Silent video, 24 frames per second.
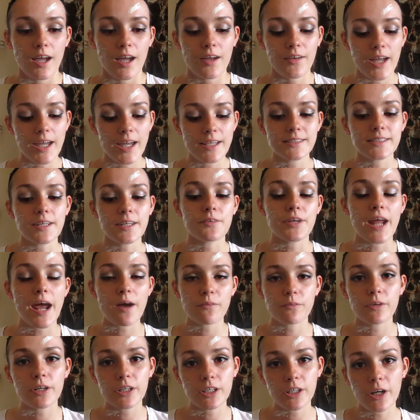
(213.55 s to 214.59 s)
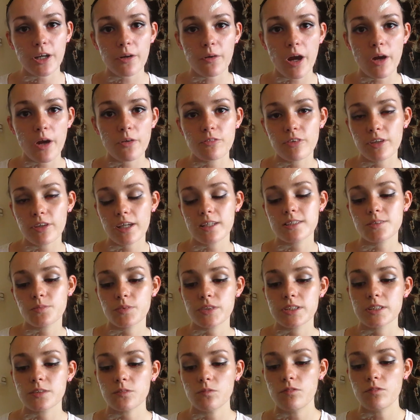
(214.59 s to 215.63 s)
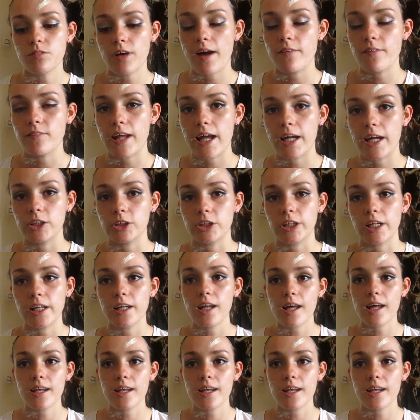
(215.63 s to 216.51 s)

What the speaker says: Okay, so now we're going to go over this with some foundation.